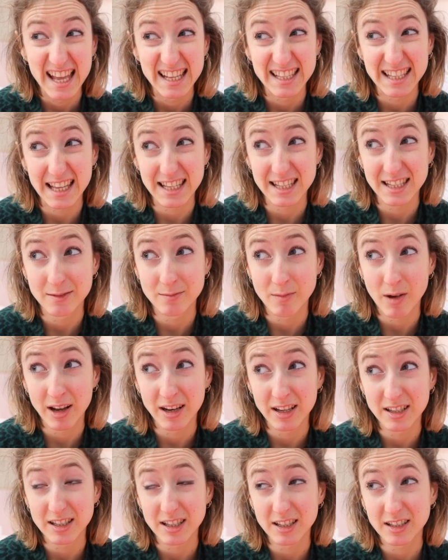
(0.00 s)
So that's
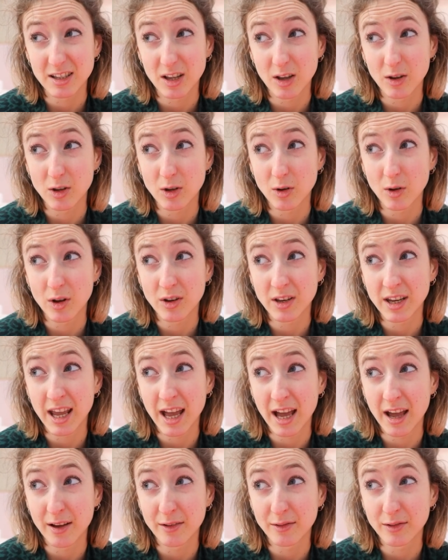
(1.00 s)
minus, so you only
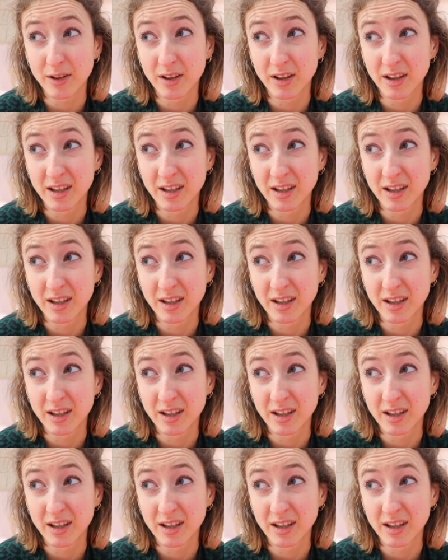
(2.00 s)
have